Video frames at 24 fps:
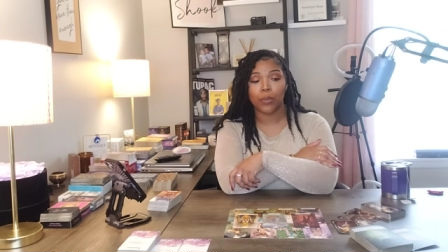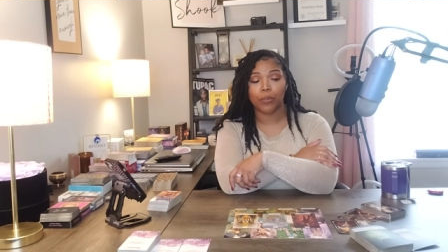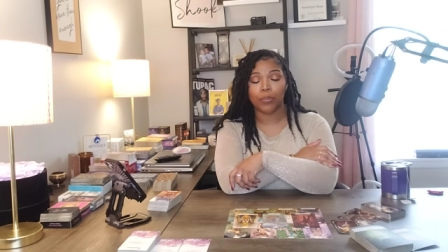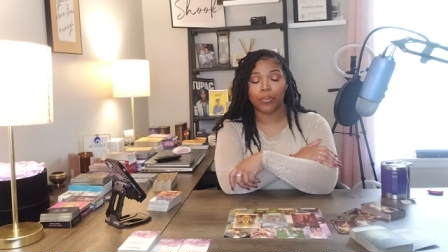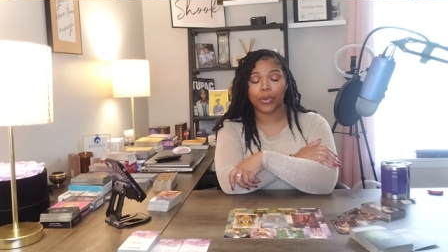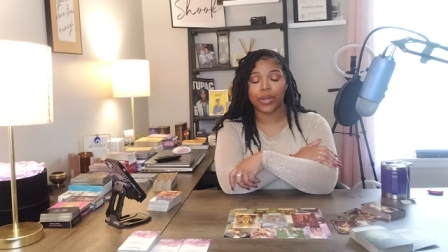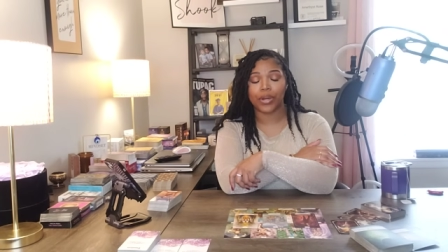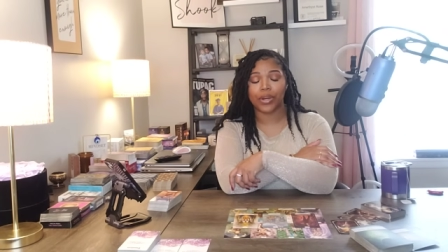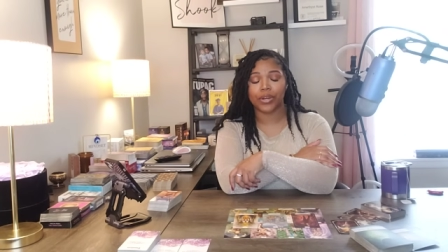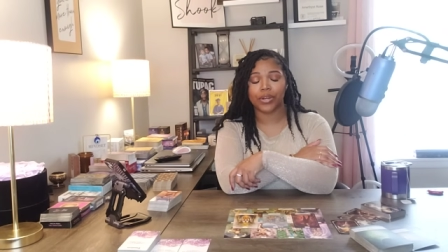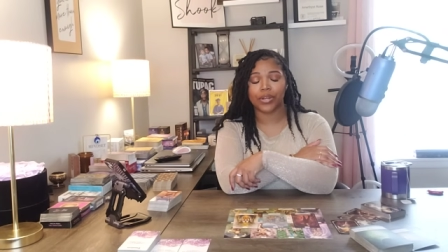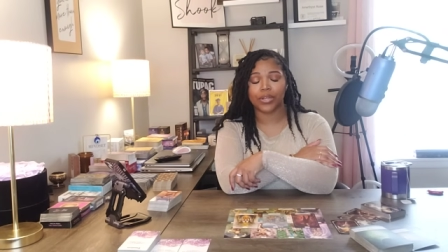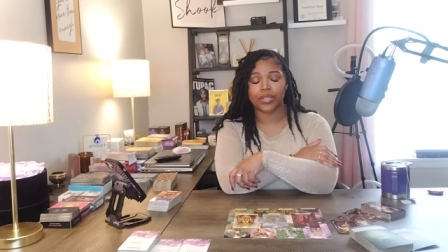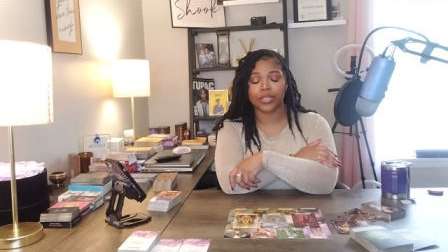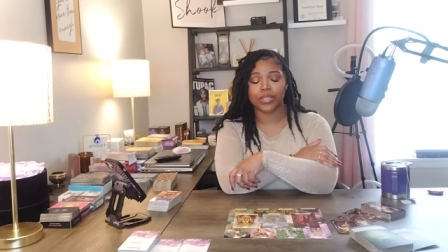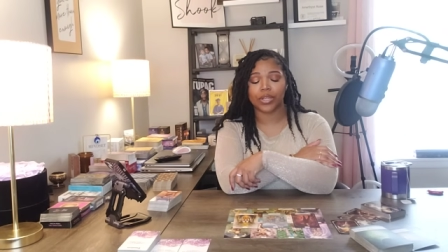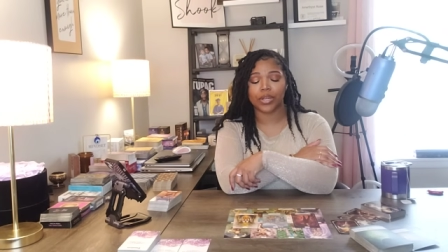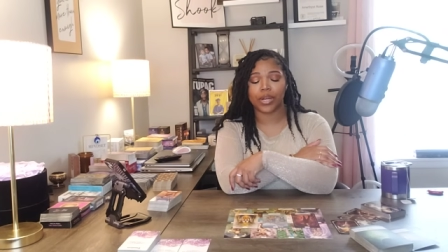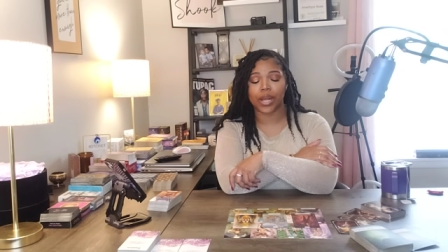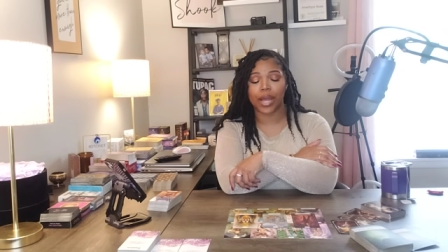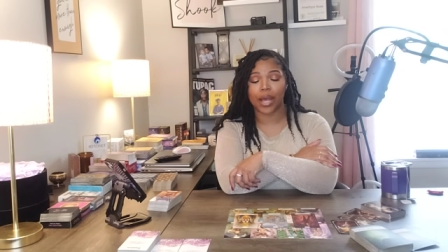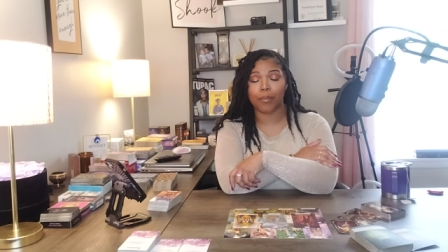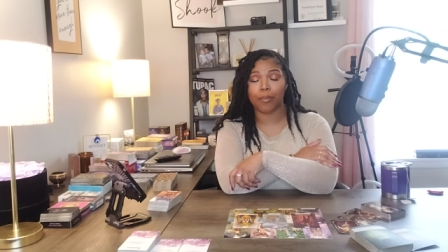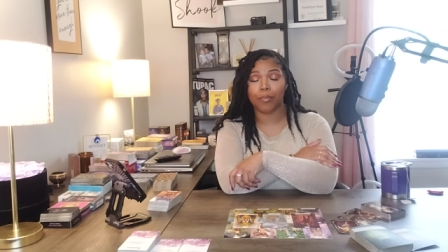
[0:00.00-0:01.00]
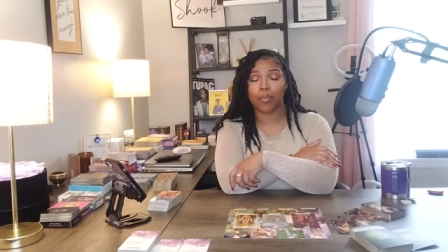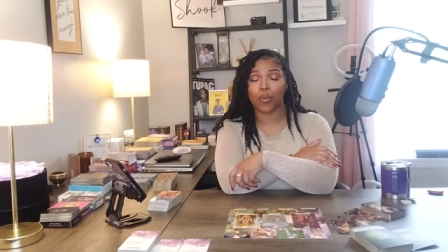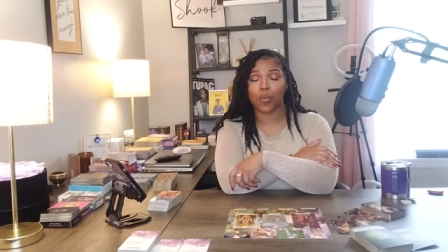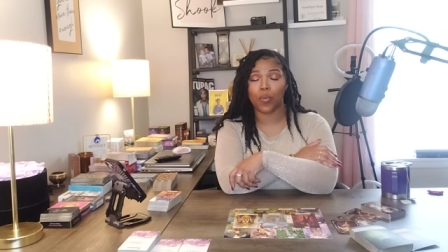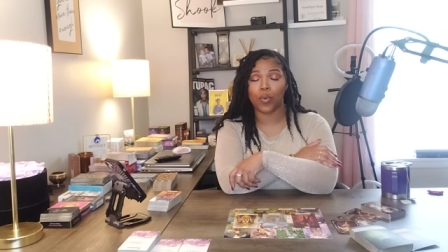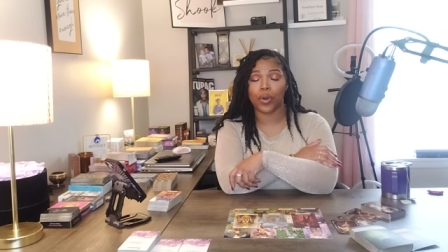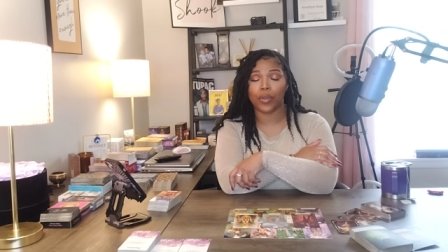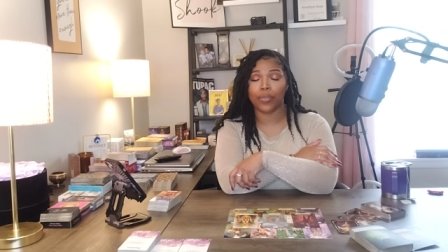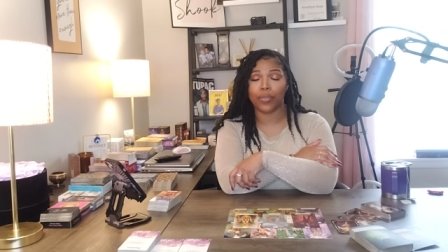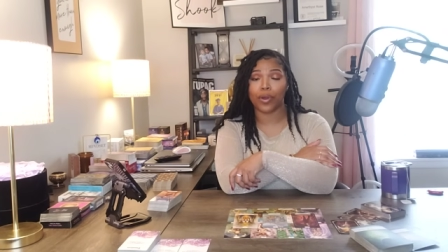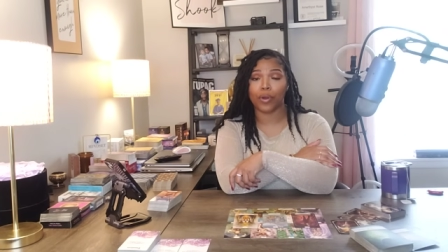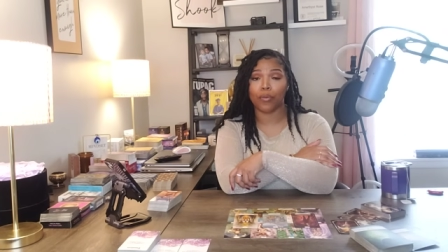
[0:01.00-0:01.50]
Predators are not
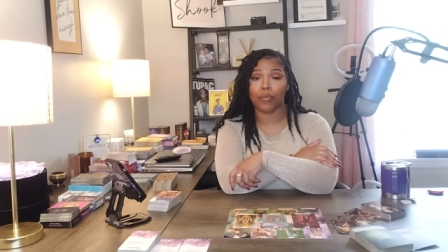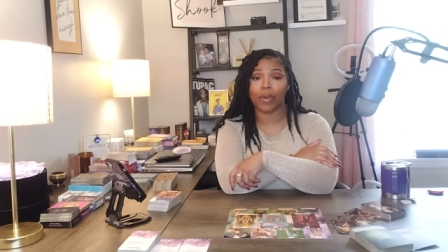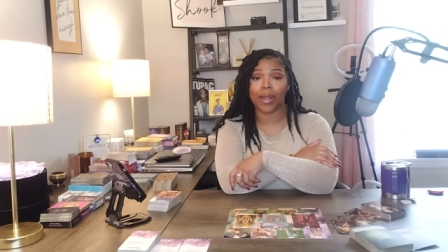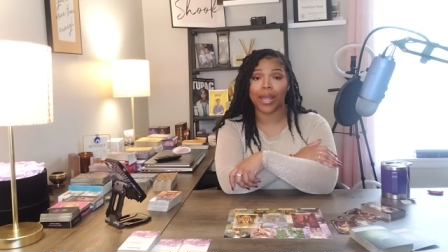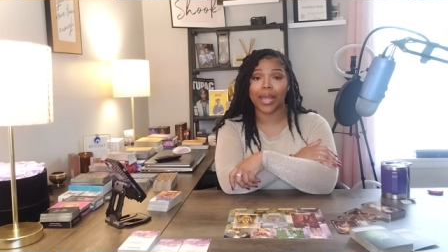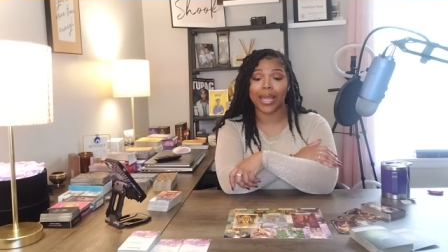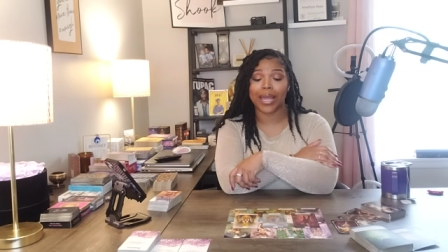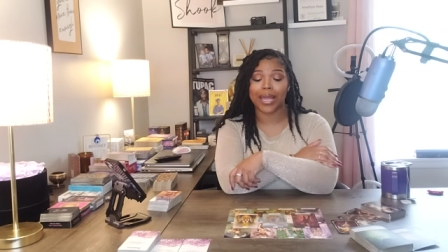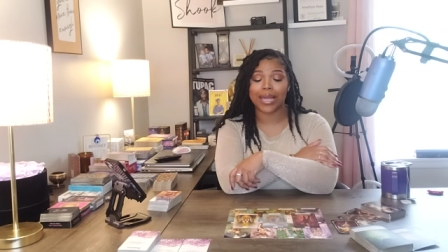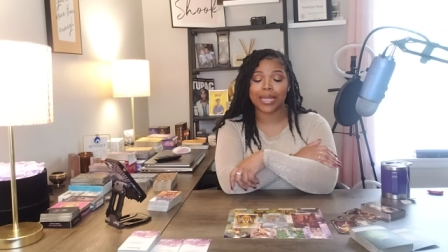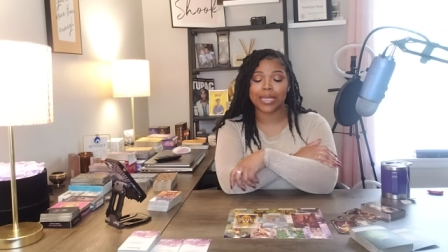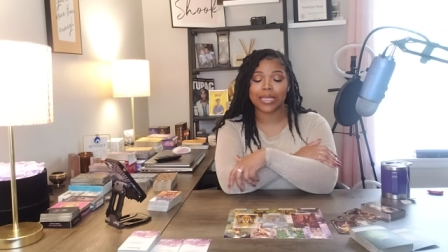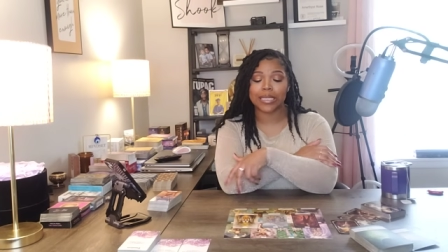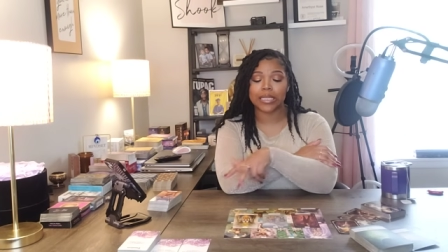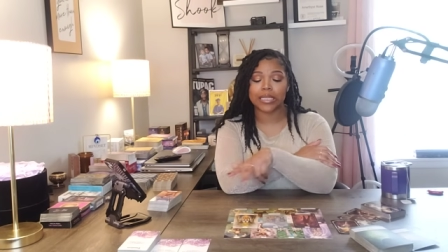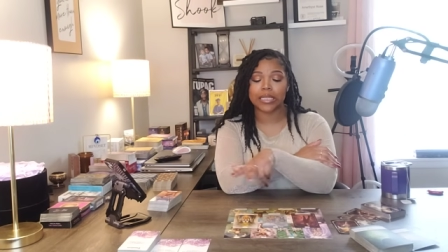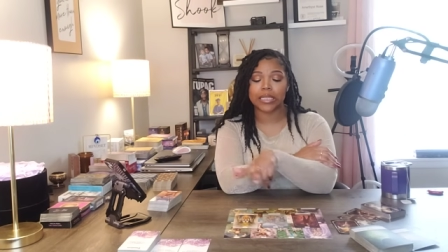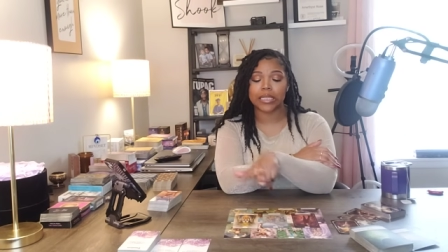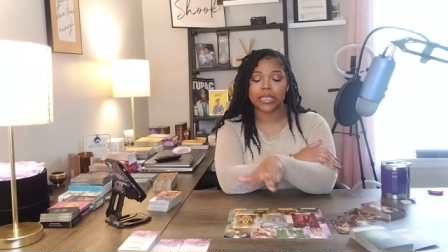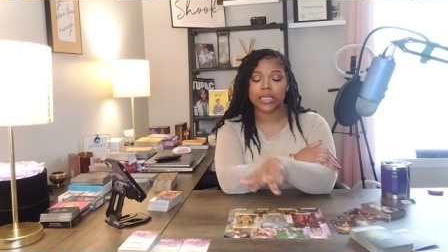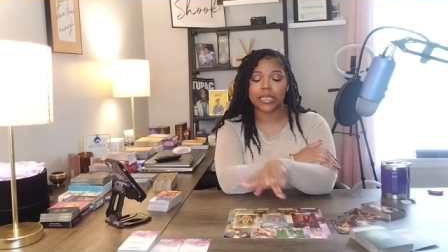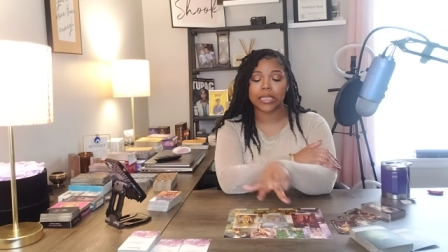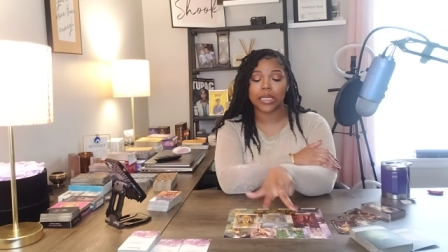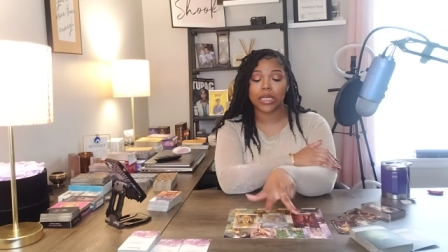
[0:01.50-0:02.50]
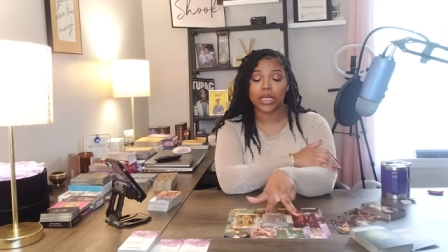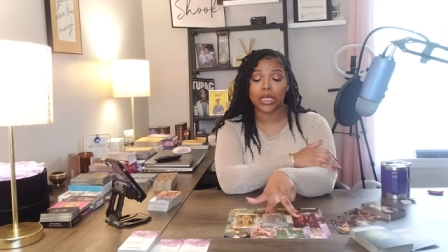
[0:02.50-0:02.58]
born, they're raised.